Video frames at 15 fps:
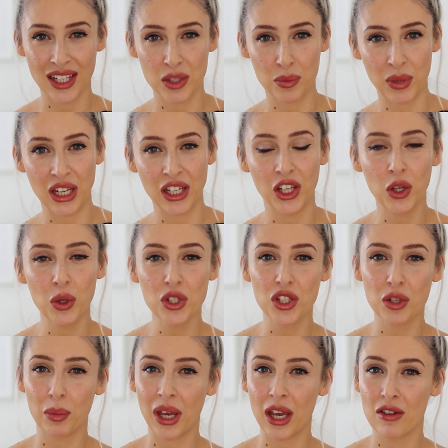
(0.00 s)
there's been huge
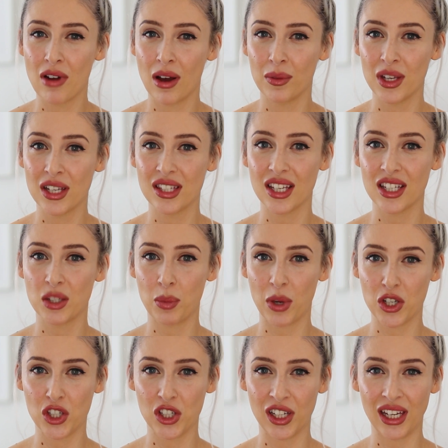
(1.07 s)
debate around this,
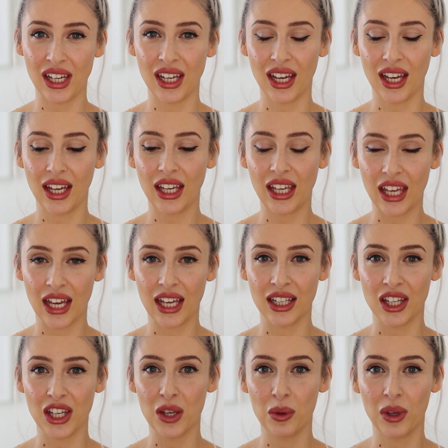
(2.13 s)
especially here in
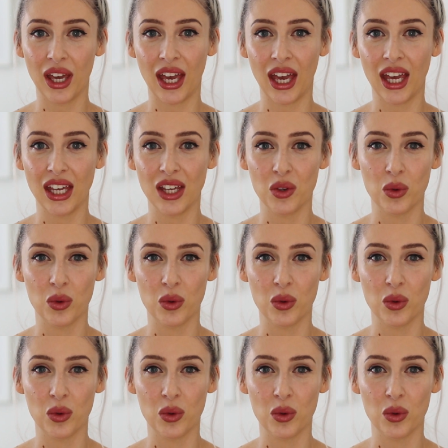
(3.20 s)
the UK. You